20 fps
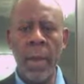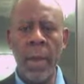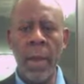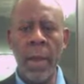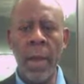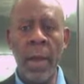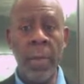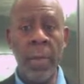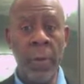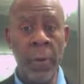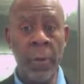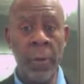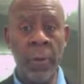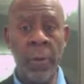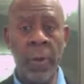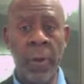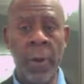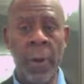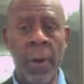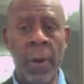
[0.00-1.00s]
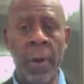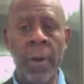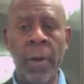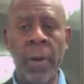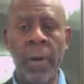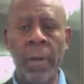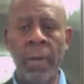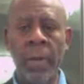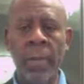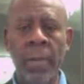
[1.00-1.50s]
I'm Ernst Carter,
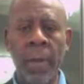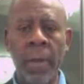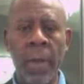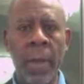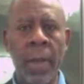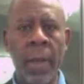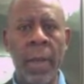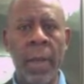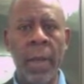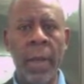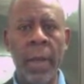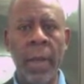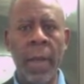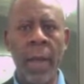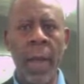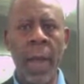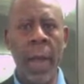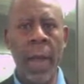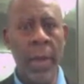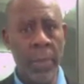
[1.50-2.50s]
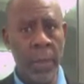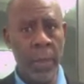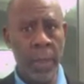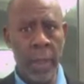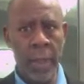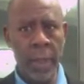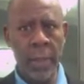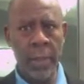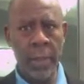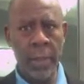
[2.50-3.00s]
and I would
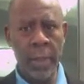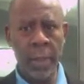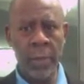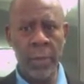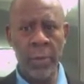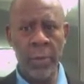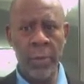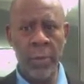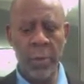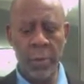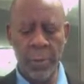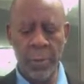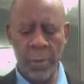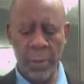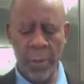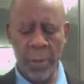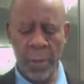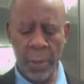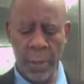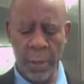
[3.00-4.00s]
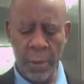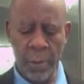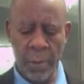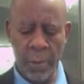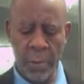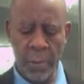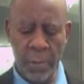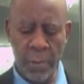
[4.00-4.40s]
like to introduce to you